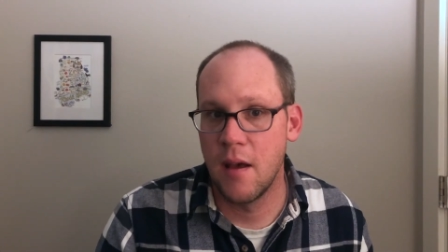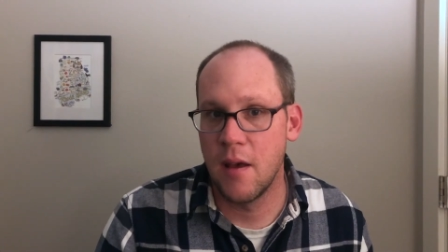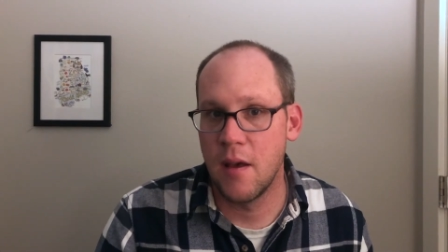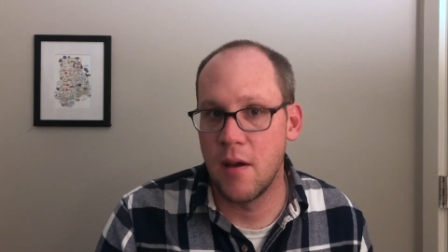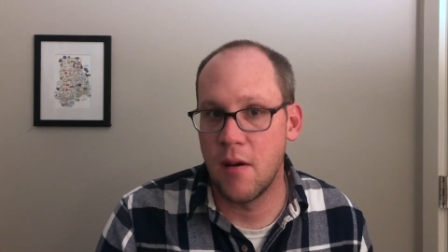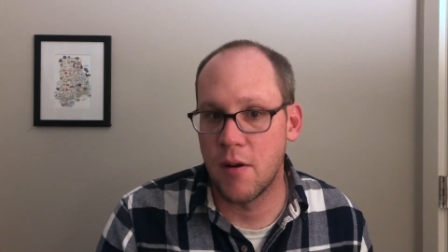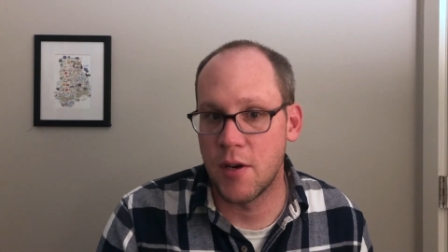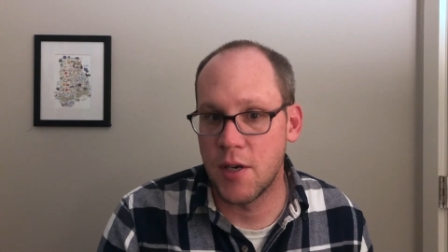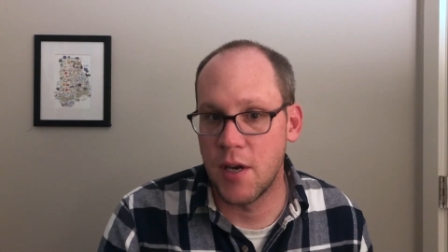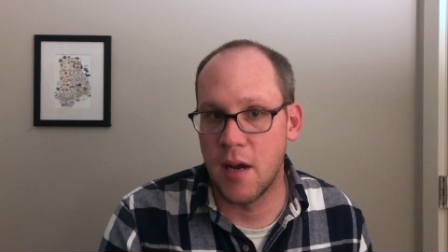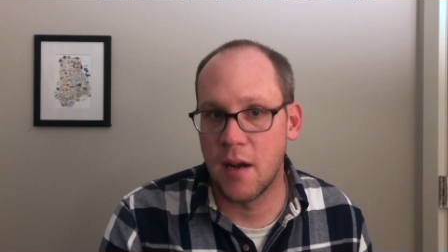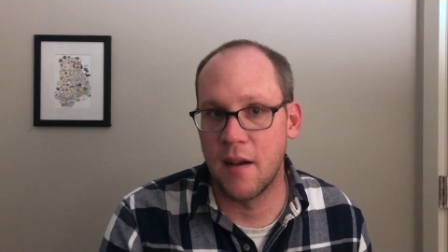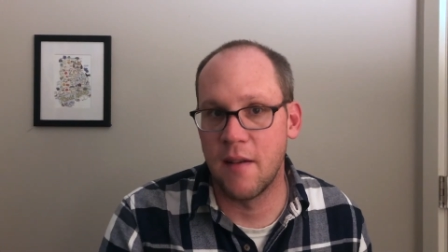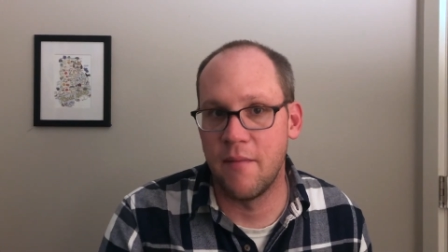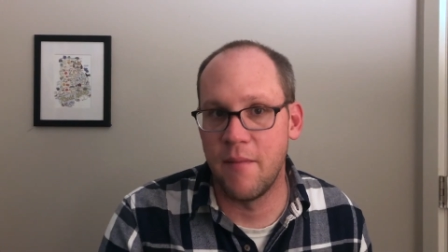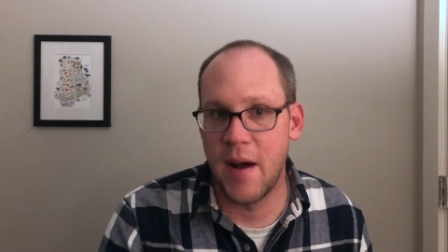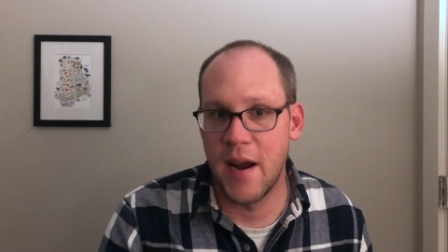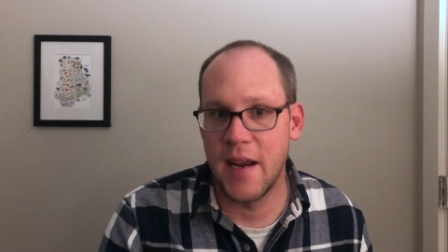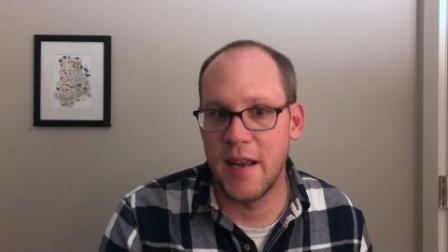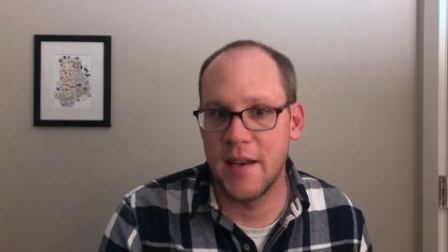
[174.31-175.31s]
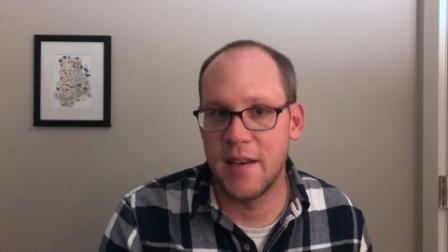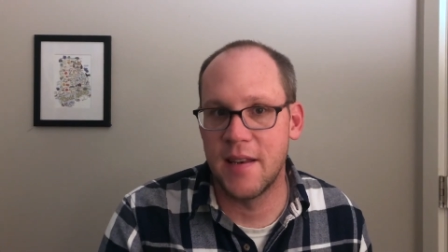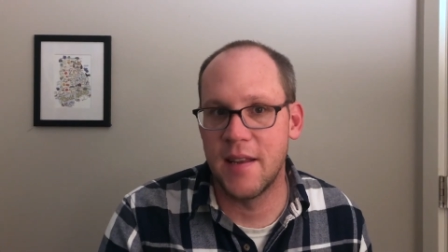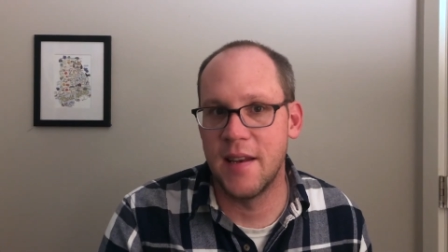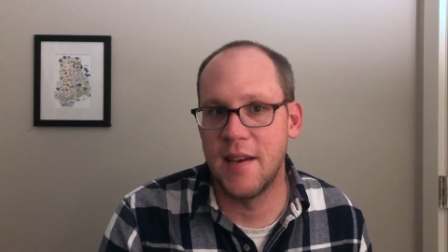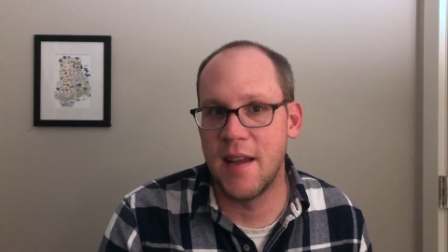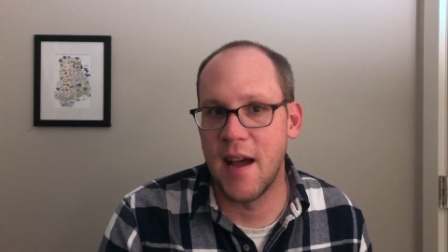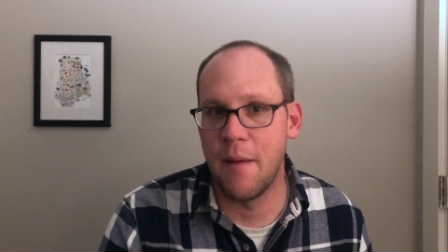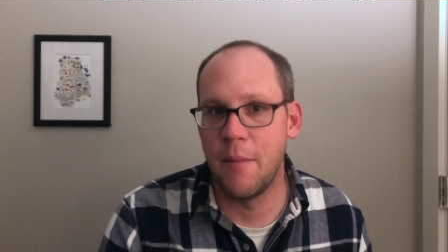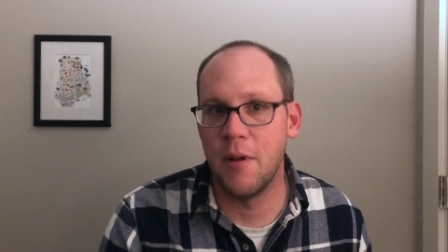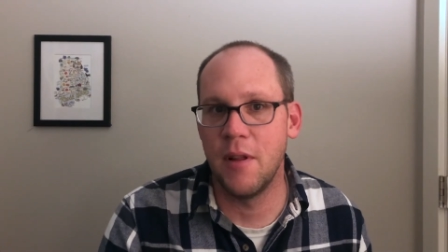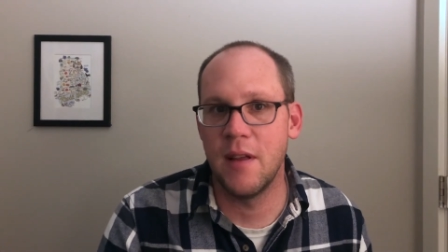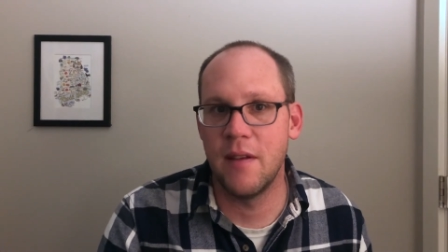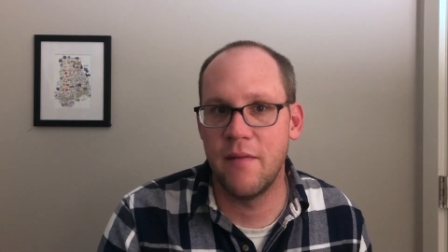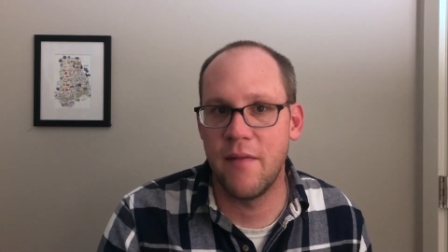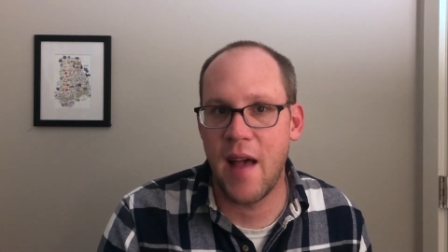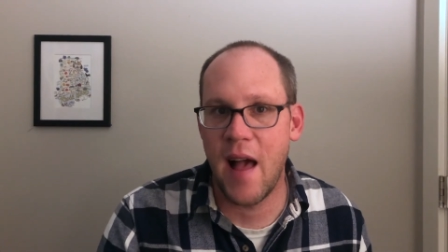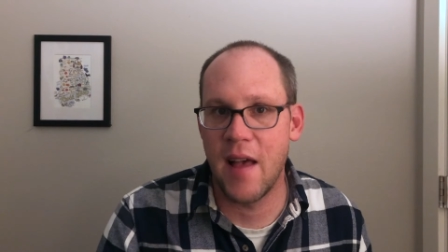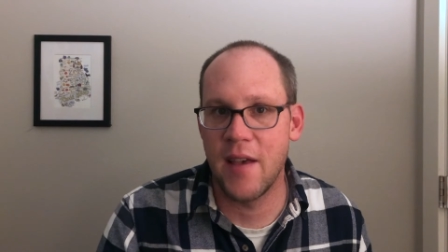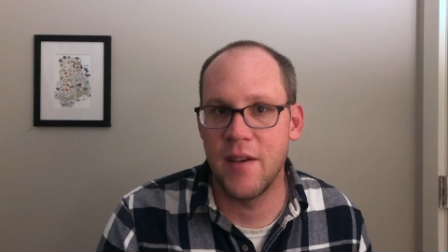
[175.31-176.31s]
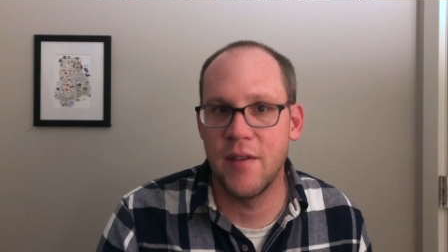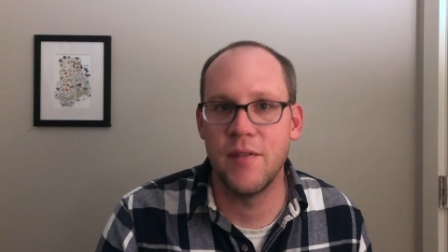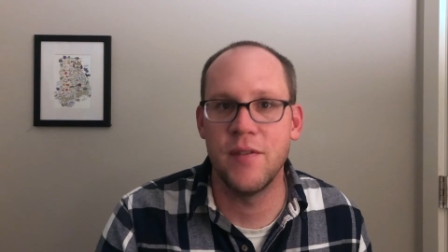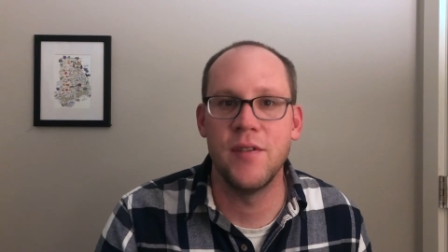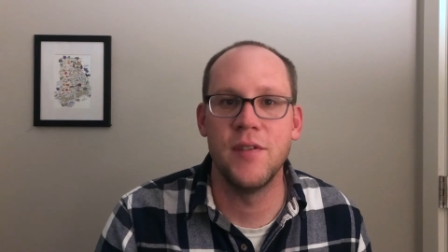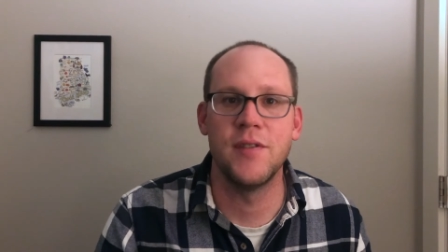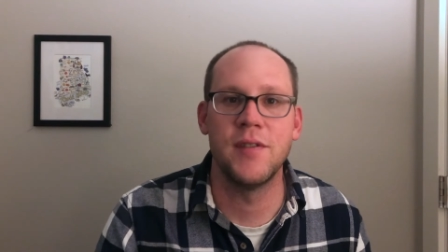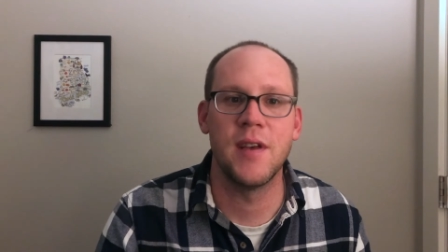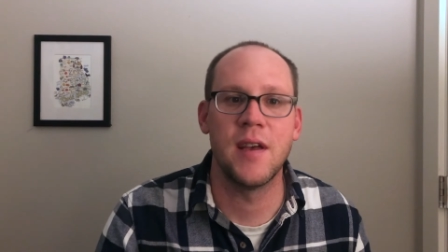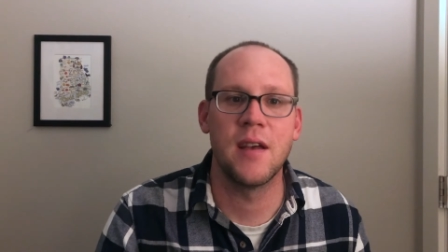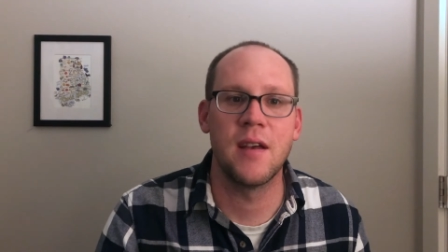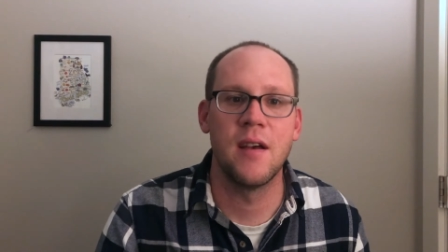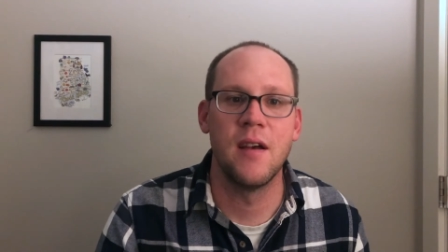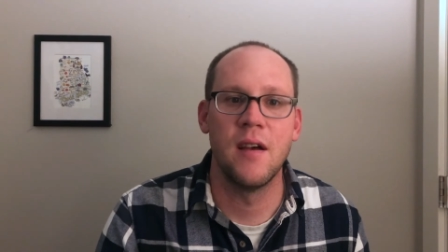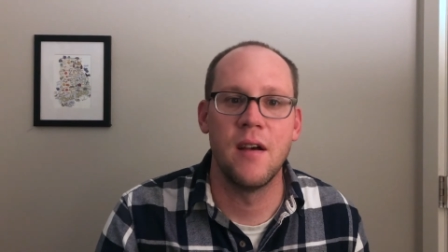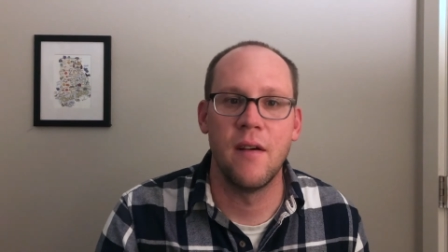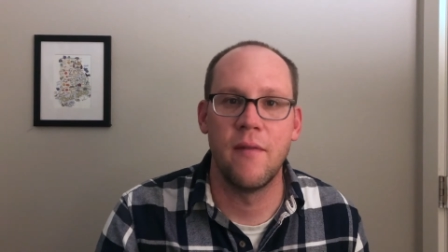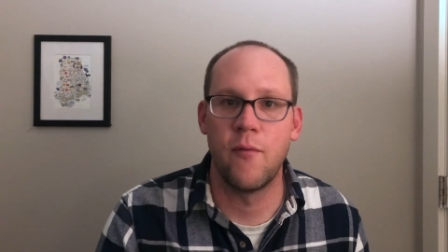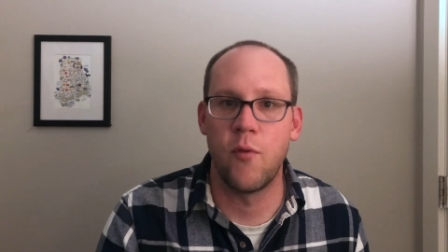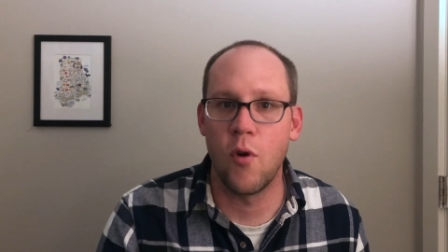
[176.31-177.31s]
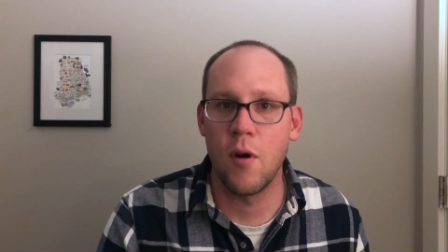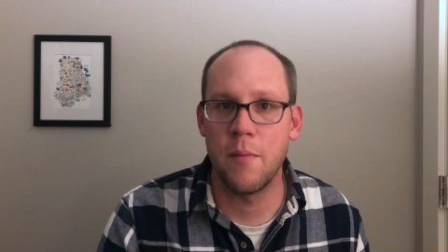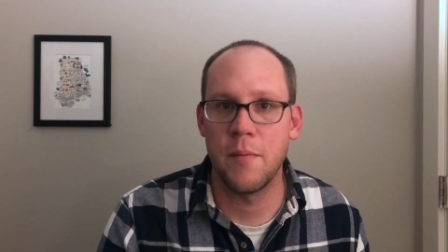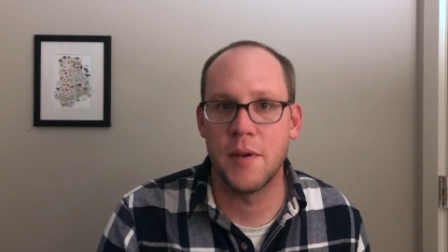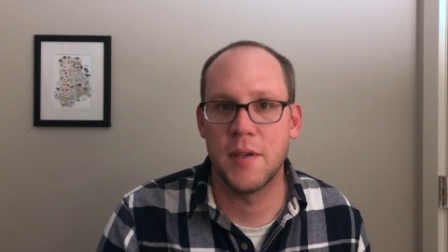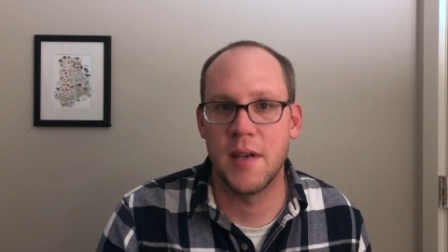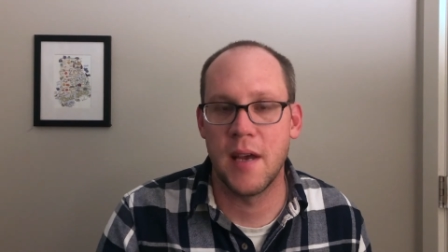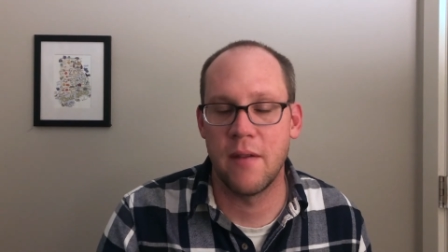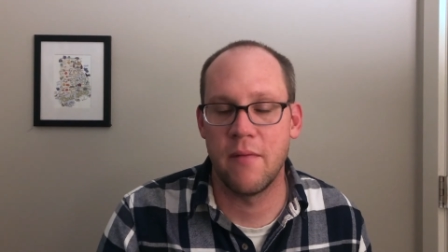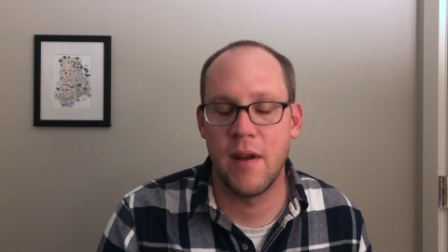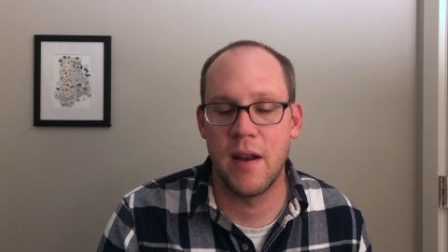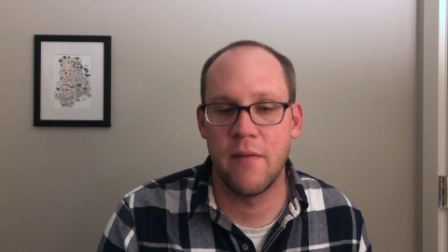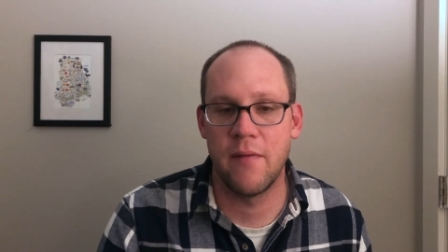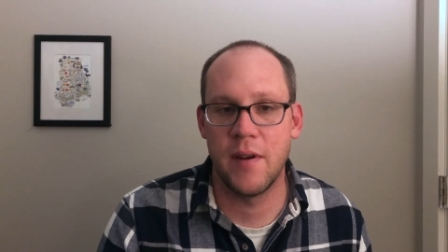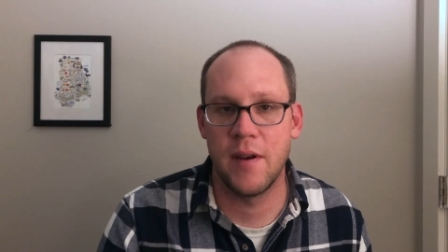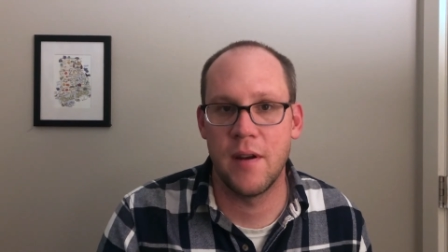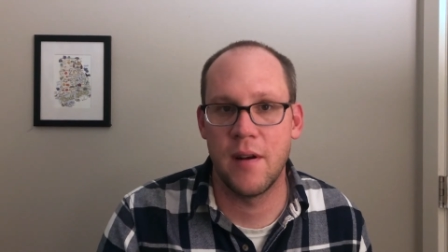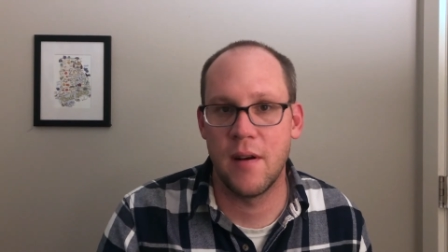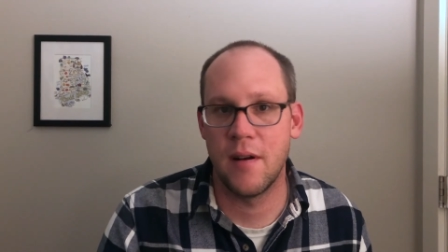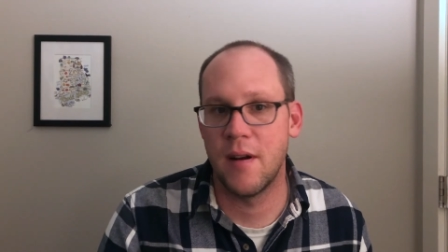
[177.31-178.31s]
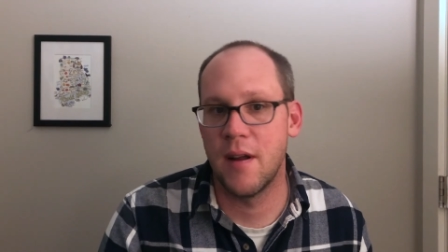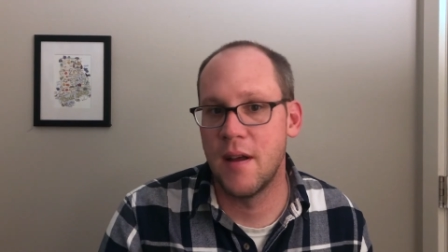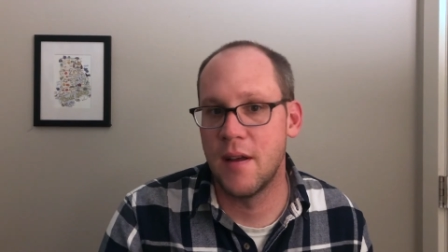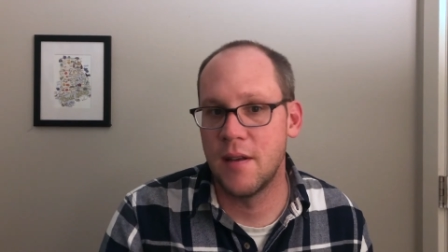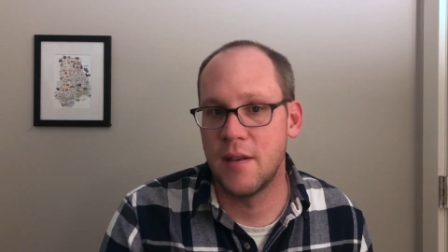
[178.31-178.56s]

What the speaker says: your chunk of money to double in value using a 4% rate of return.